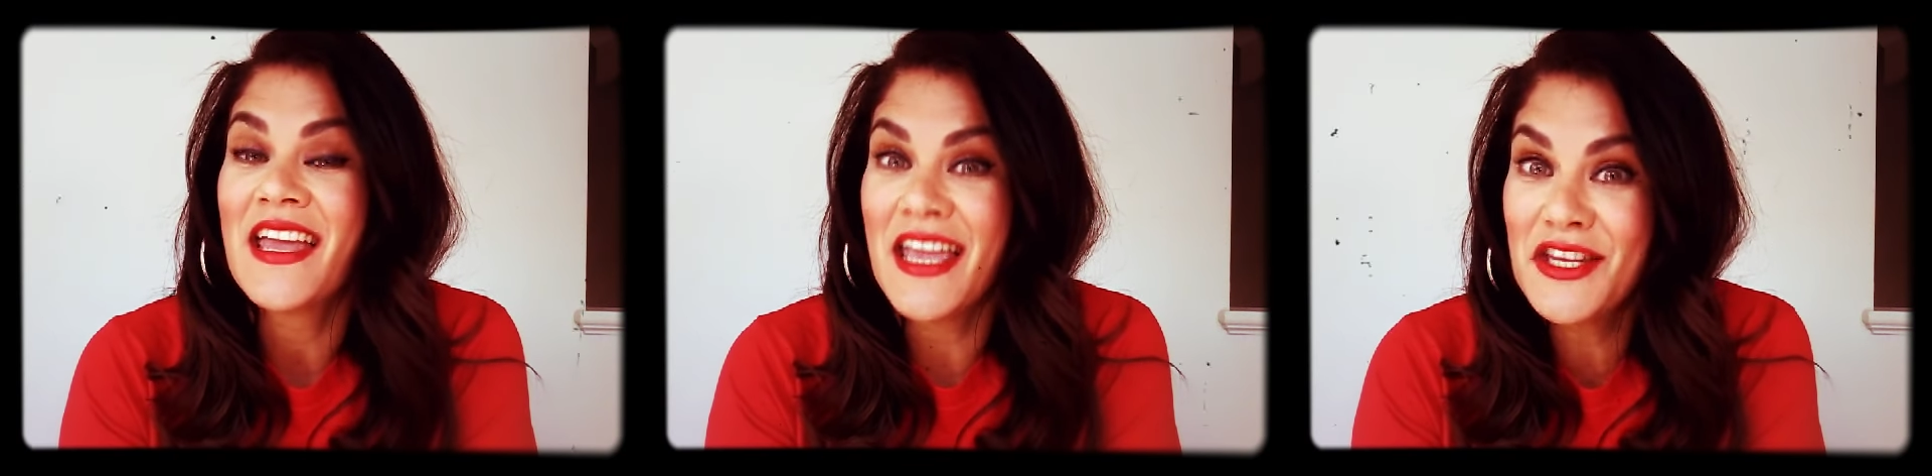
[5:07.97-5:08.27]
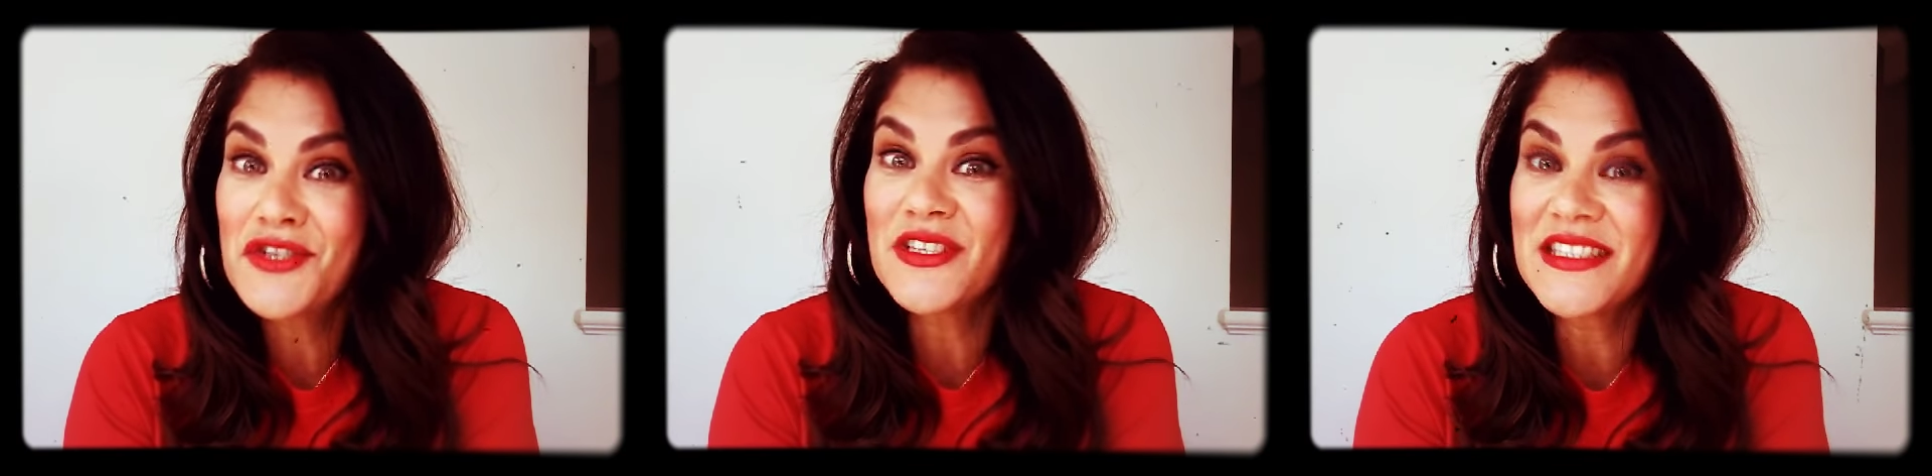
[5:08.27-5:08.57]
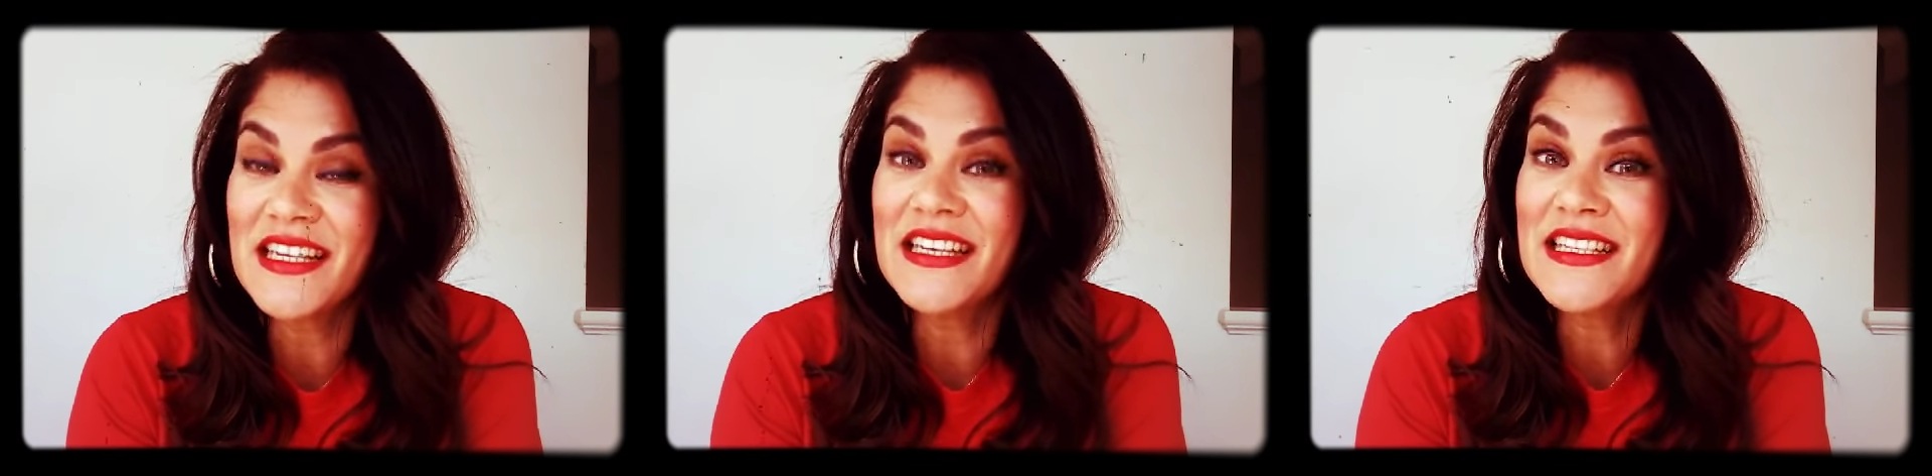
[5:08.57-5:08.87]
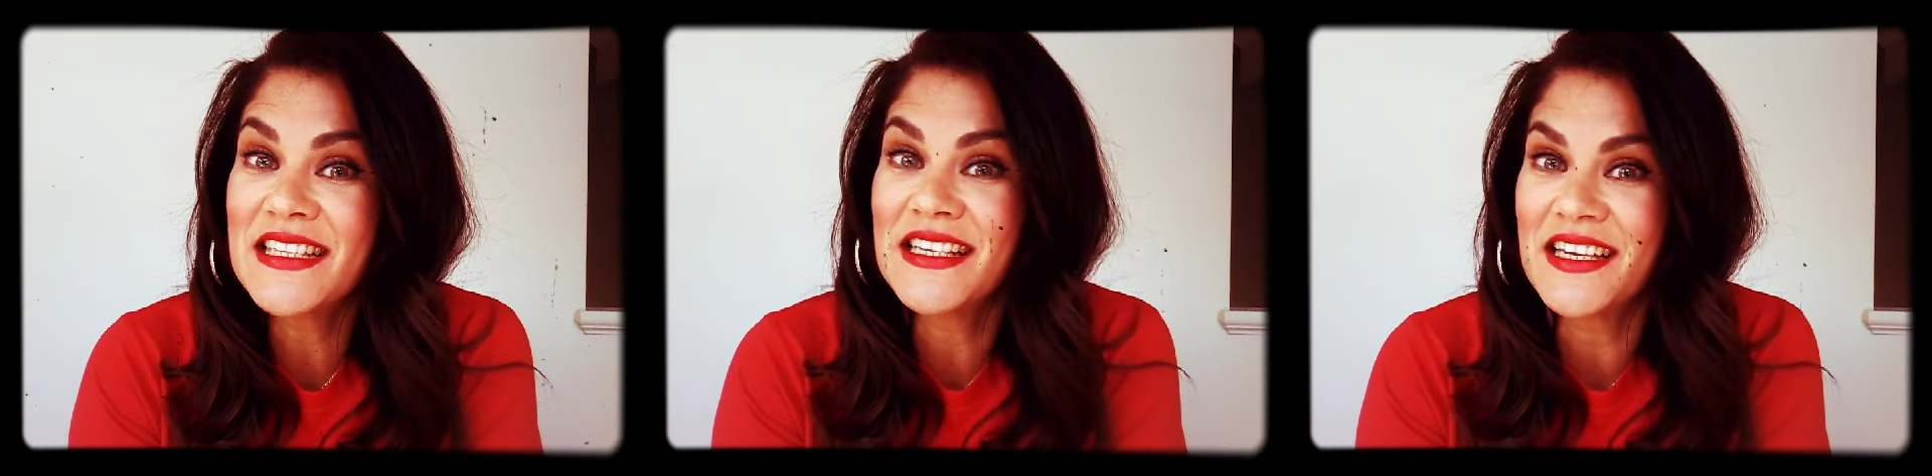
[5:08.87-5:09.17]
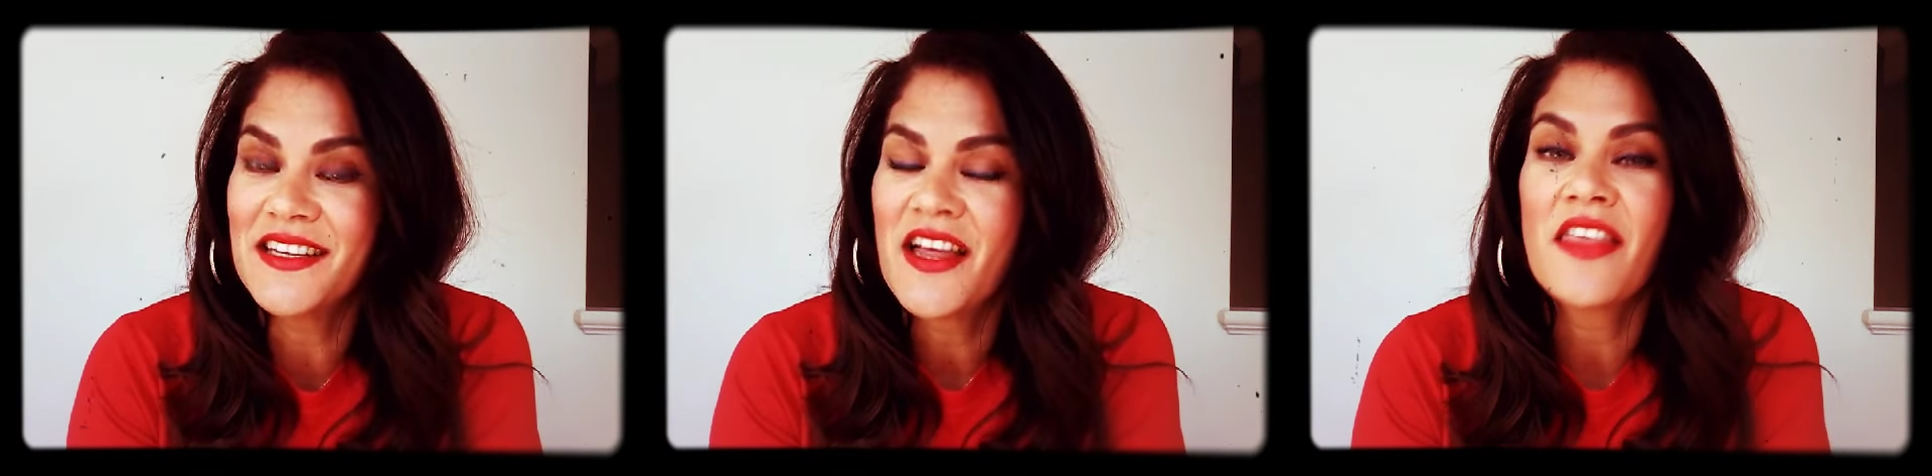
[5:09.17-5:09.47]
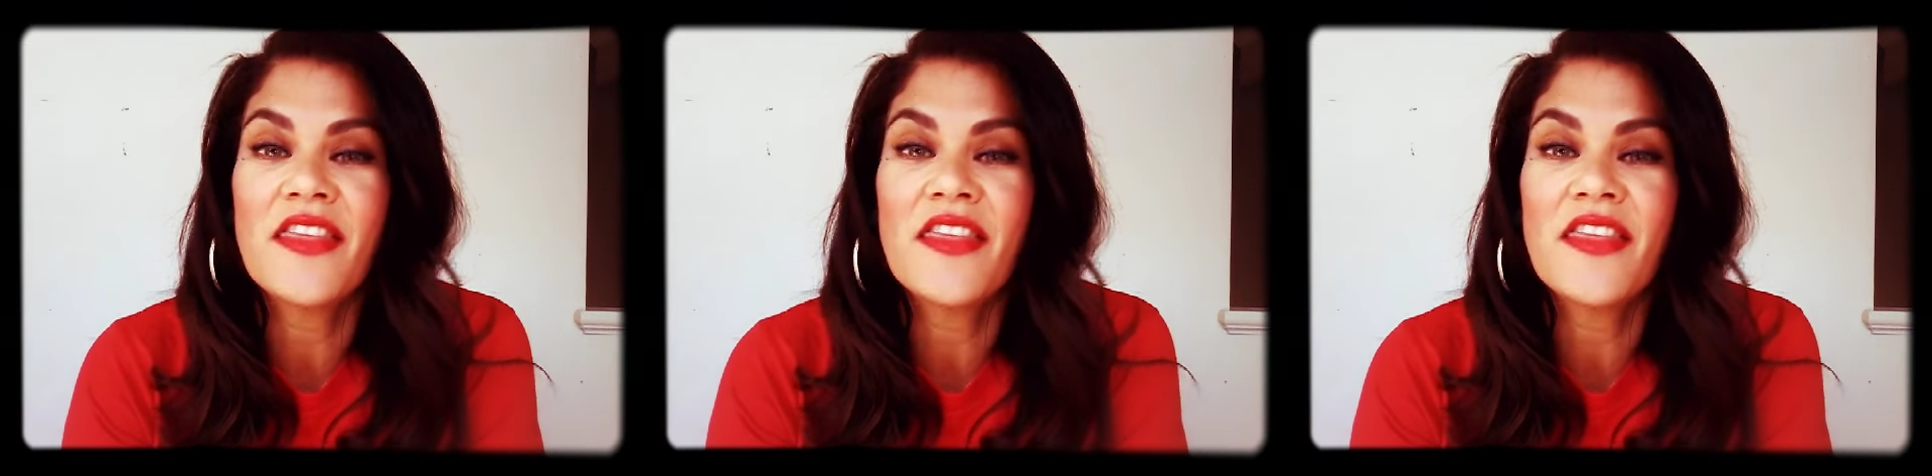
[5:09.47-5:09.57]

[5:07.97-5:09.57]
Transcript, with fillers: Interesting, isn't it?